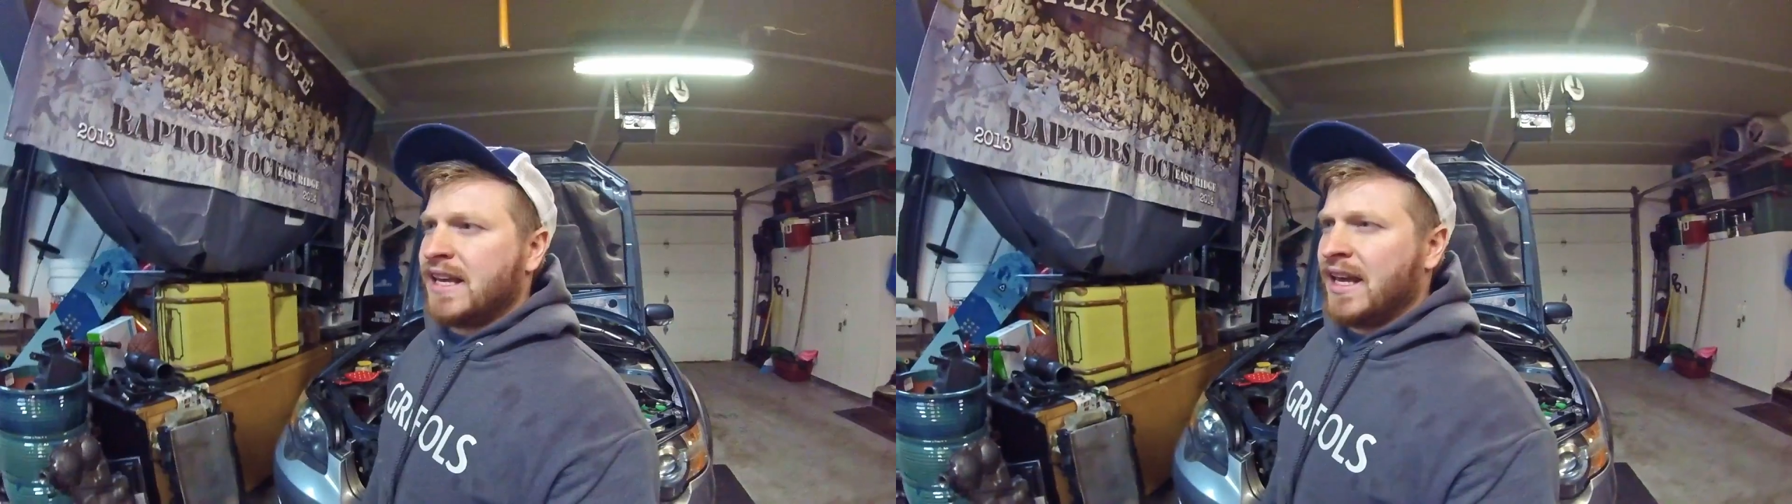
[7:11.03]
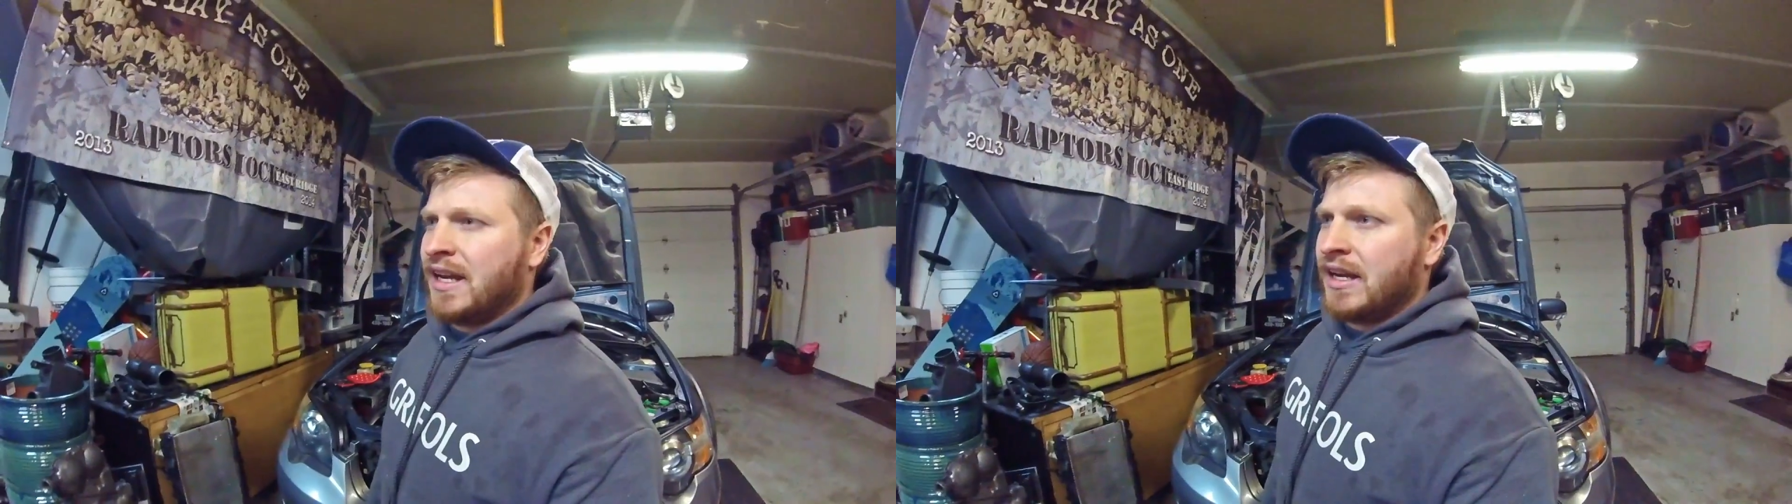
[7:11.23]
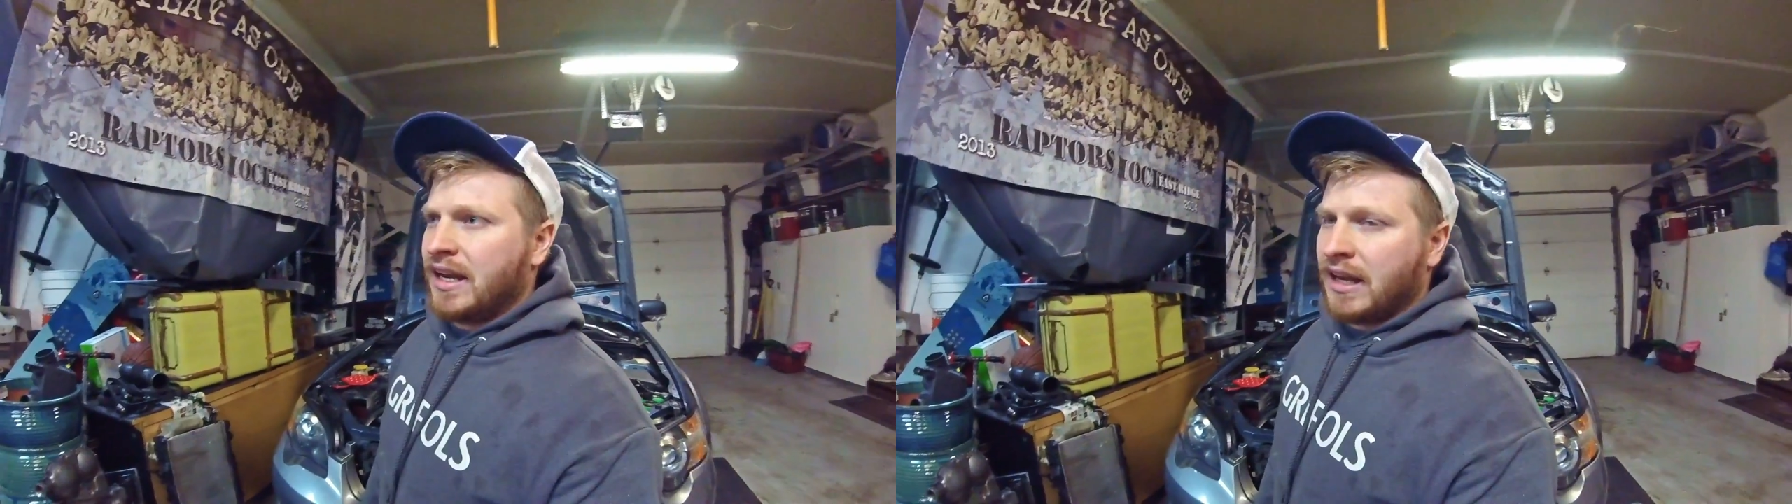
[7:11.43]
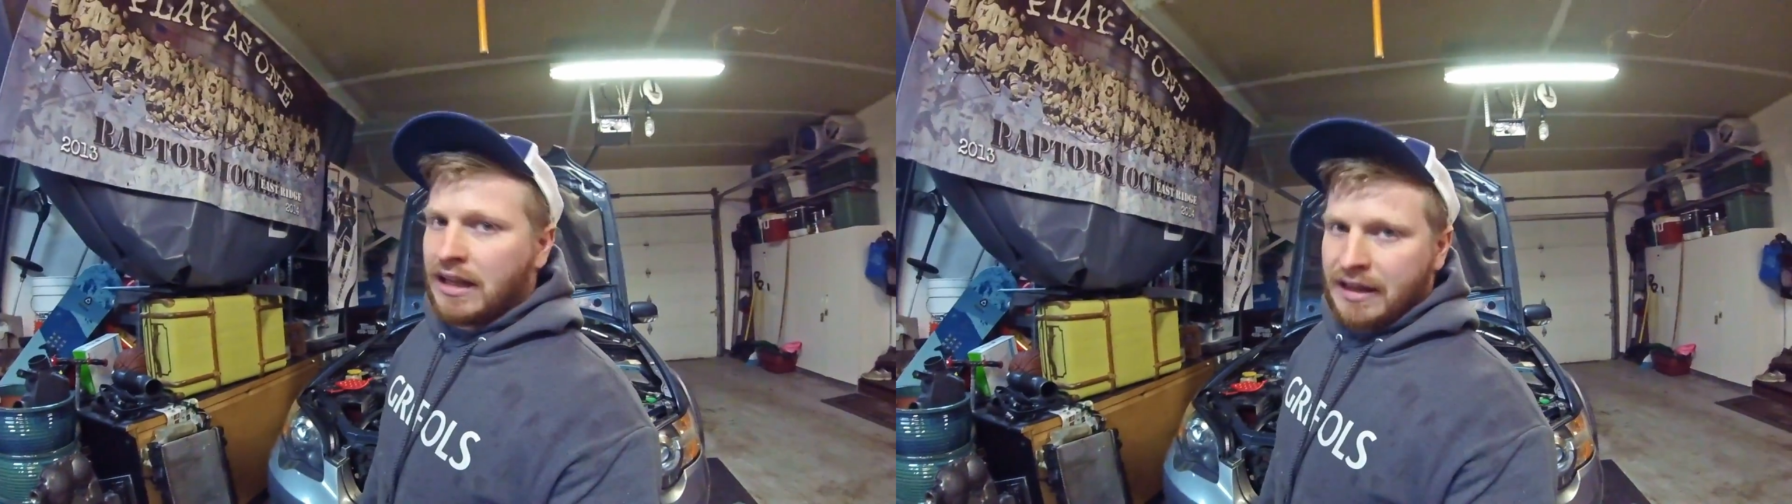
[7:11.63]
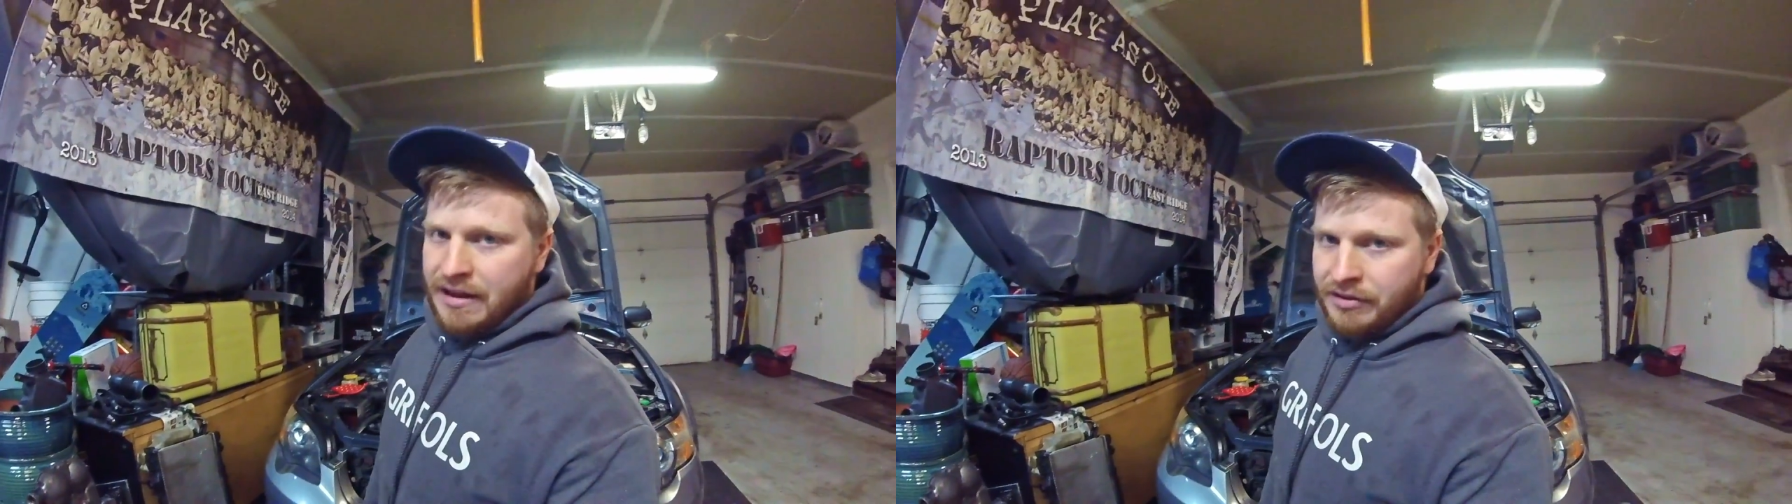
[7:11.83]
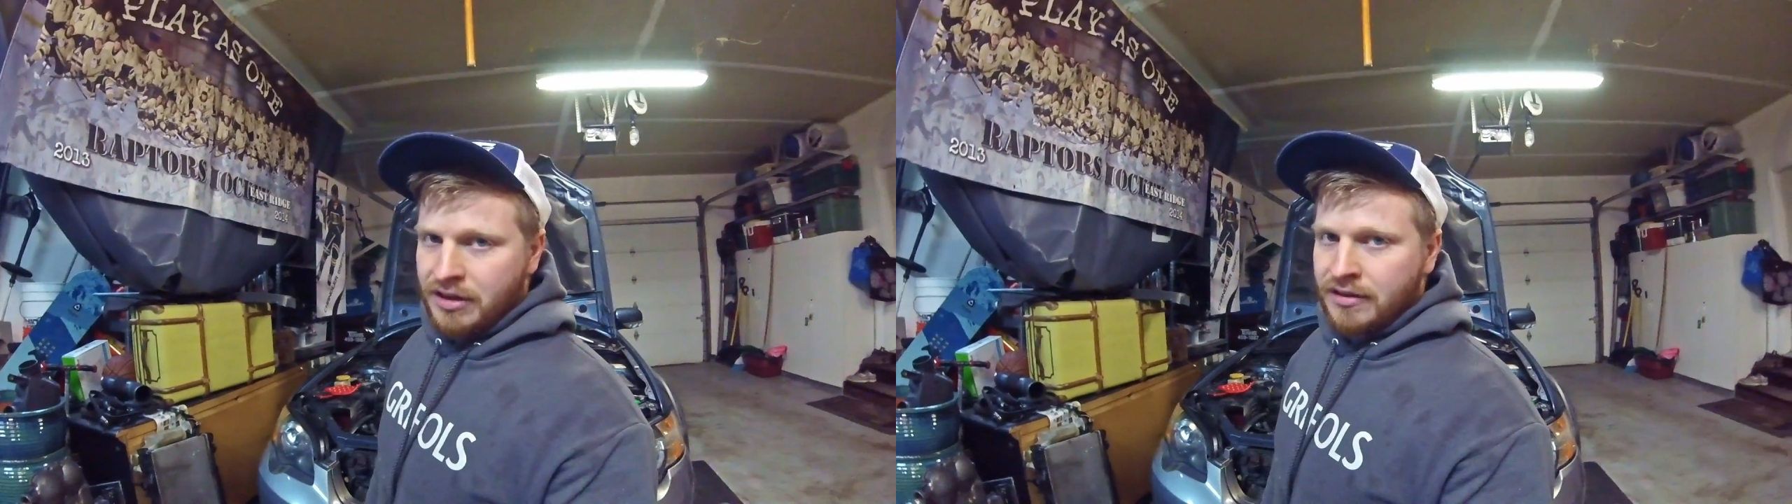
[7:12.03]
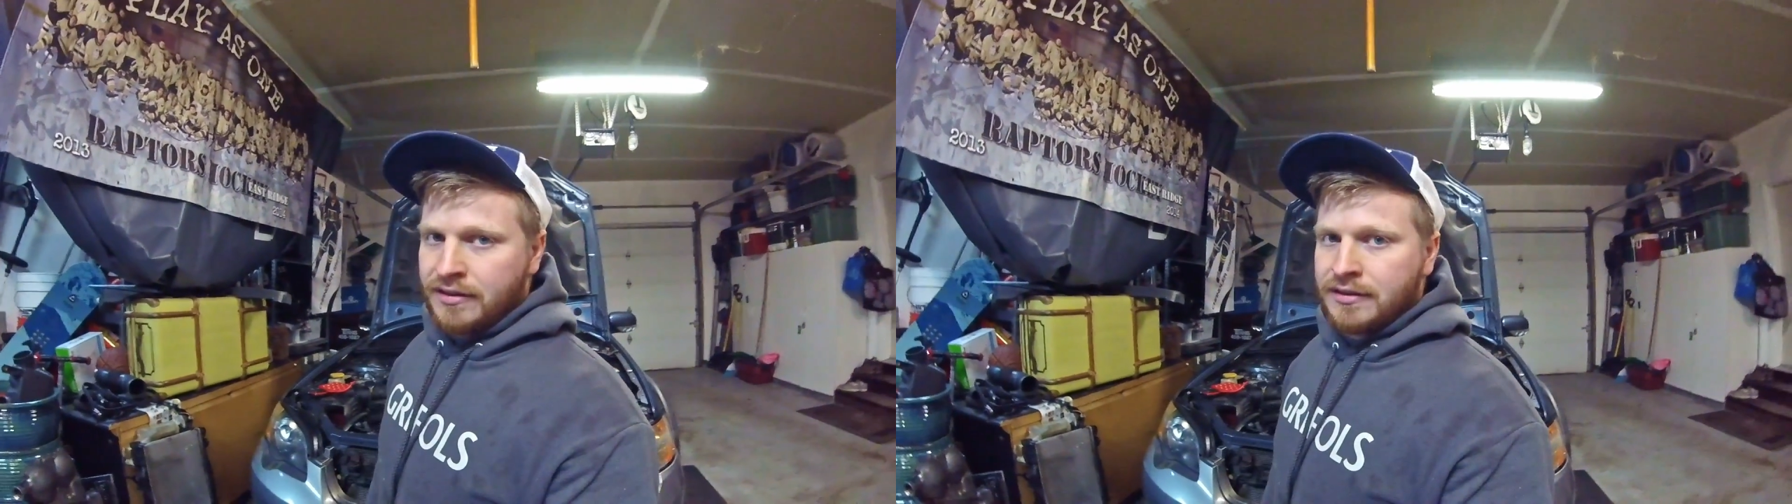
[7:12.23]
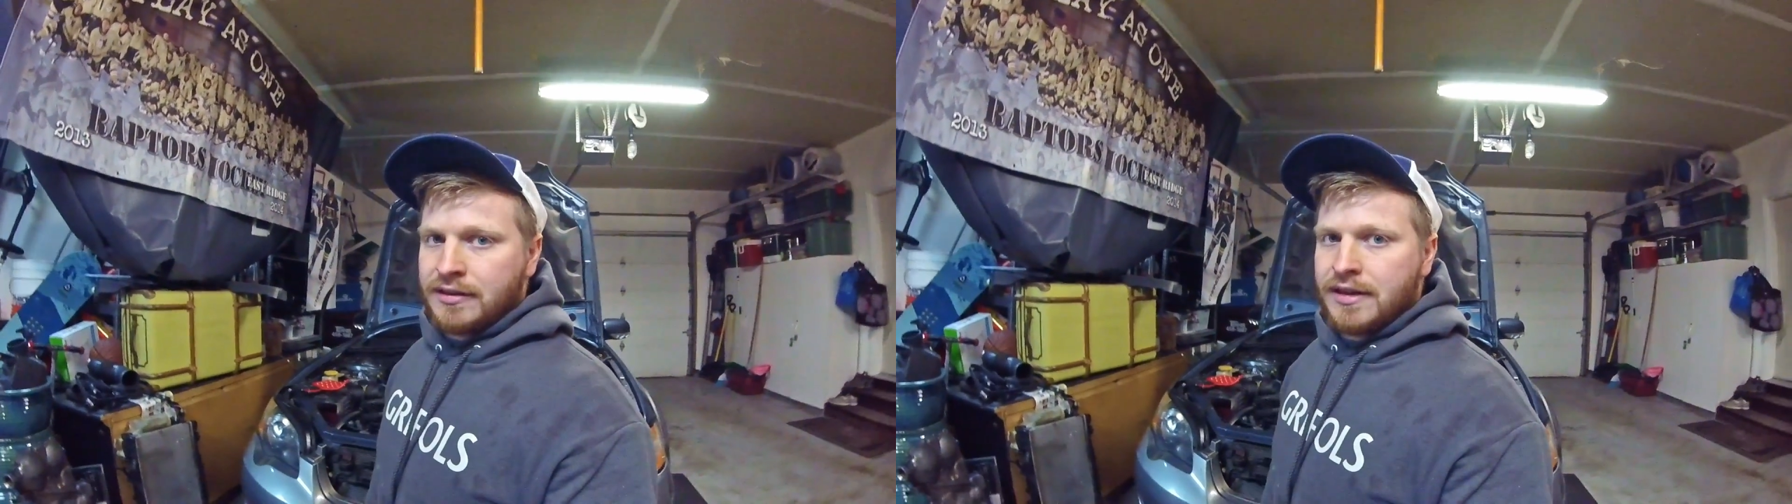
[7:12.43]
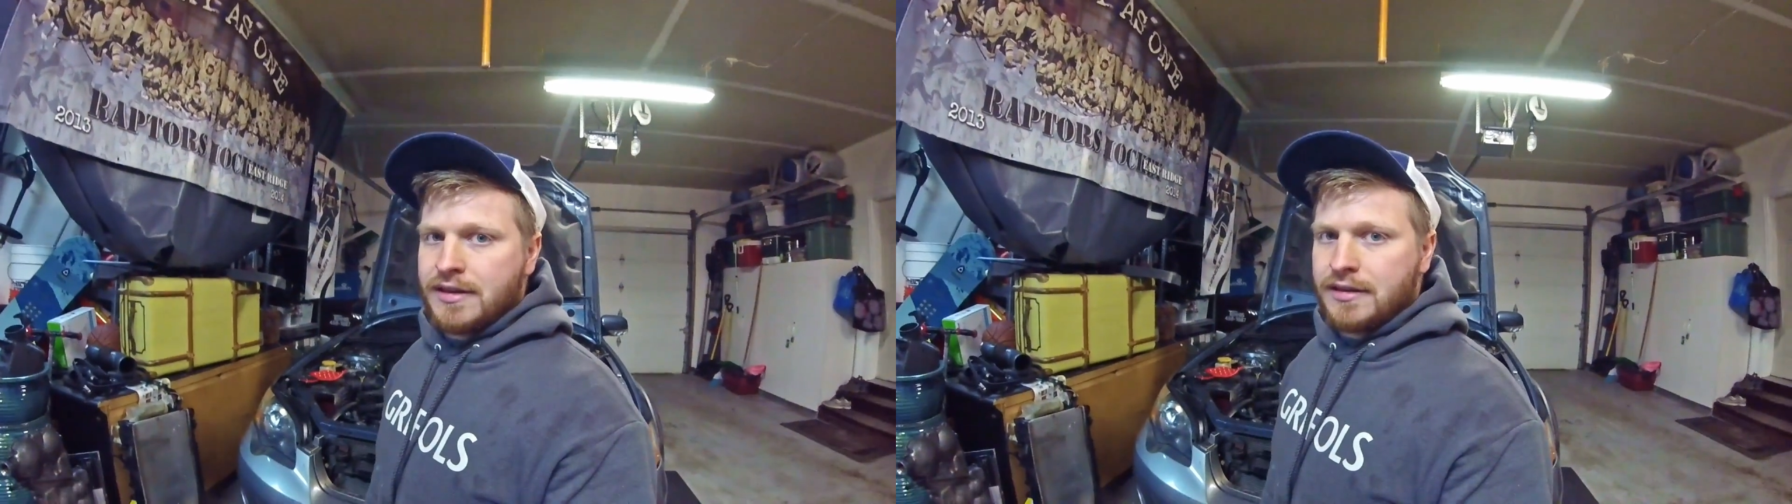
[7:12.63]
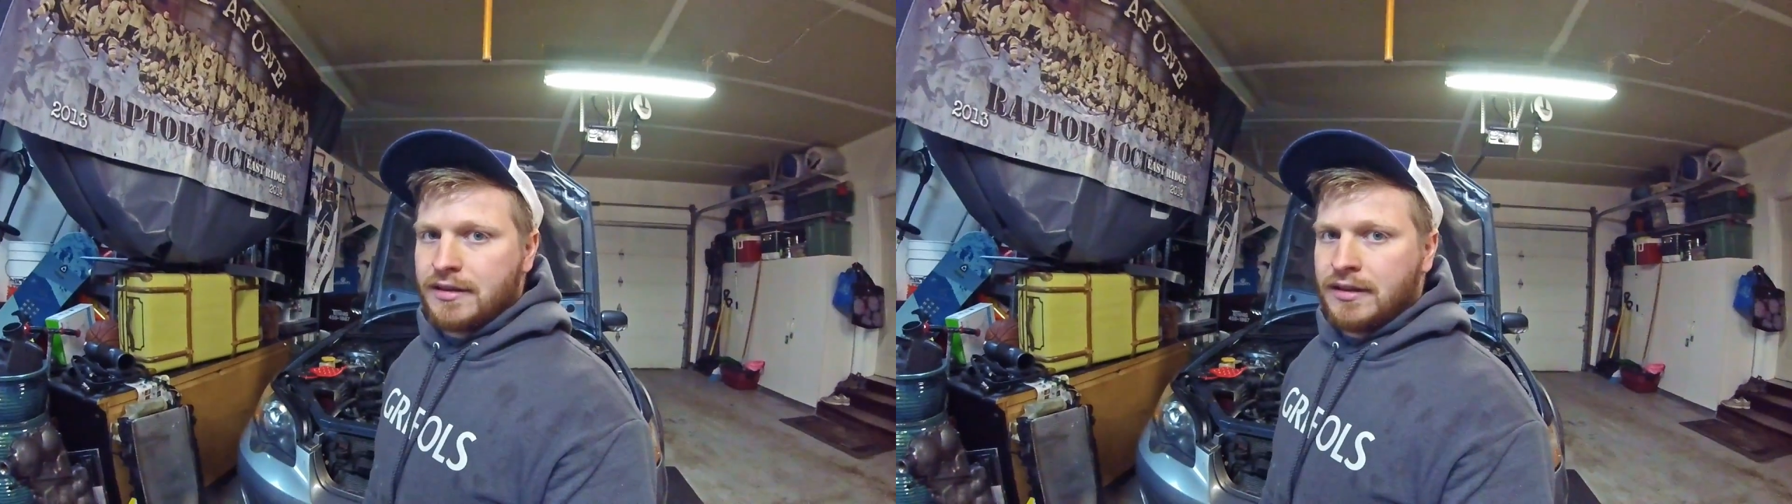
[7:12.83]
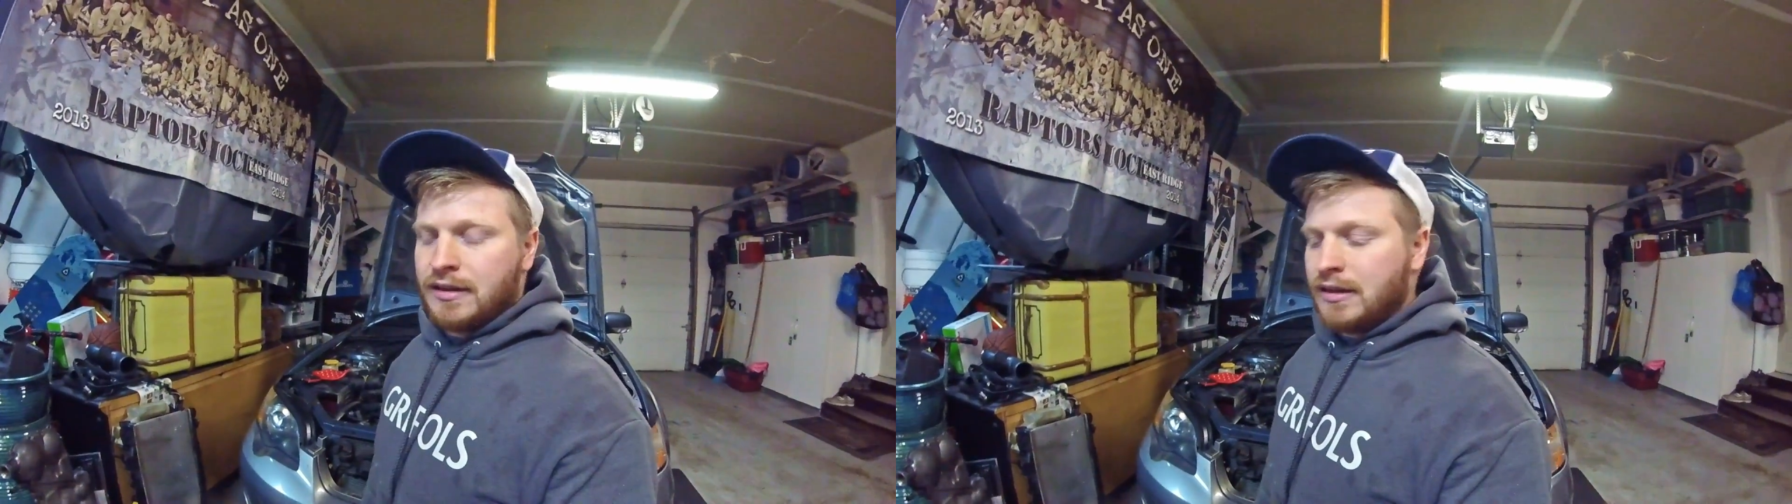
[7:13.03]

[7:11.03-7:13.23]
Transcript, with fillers: 10, and 11, I think.